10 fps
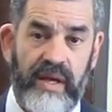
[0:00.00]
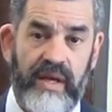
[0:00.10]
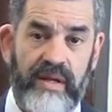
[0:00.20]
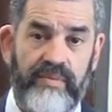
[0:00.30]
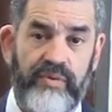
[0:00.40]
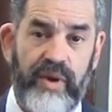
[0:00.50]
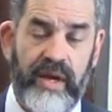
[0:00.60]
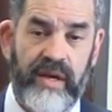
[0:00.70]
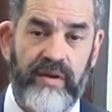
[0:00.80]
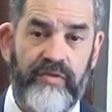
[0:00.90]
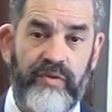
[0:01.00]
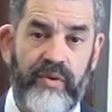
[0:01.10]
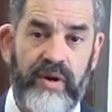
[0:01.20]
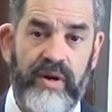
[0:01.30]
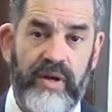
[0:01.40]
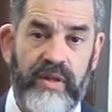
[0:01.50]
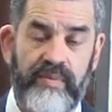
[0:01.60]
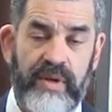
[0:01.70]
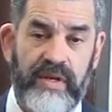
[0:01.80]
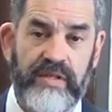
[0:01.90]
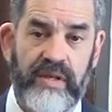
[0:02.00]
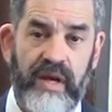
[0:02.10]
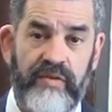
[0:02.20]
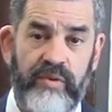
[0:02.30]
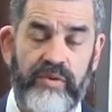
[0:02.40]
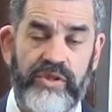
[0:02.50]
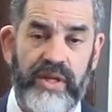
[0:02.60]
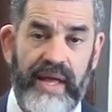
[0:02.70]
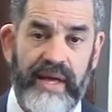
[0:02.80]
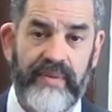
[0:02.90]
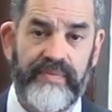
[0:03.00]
in praying for the peace of Yerushalayim,